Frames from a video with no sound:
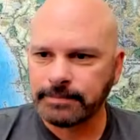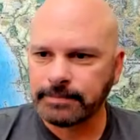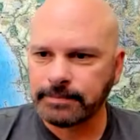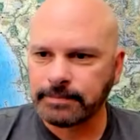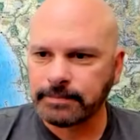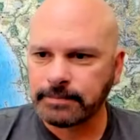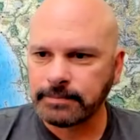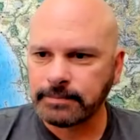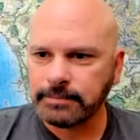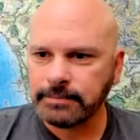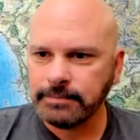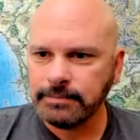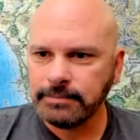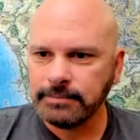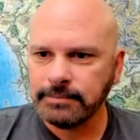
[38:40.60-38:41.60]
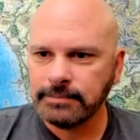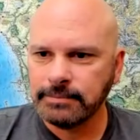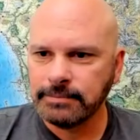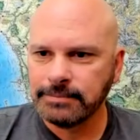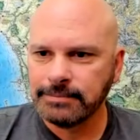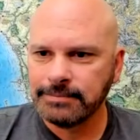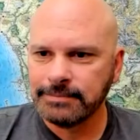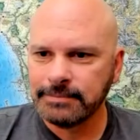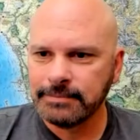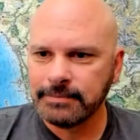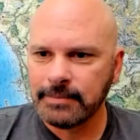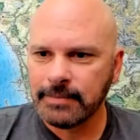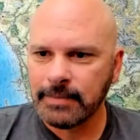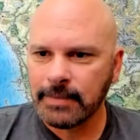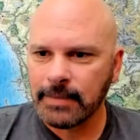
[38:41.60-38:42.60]

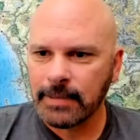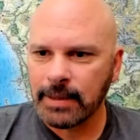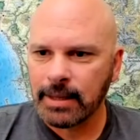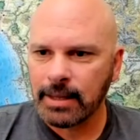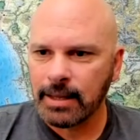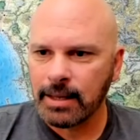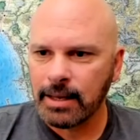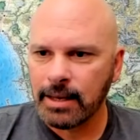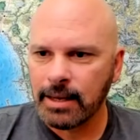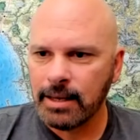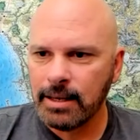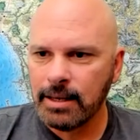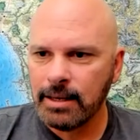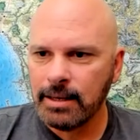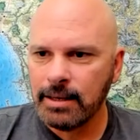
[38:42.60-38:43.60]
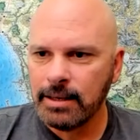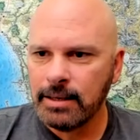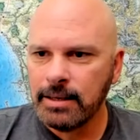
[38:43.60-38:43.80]
(no one is talking)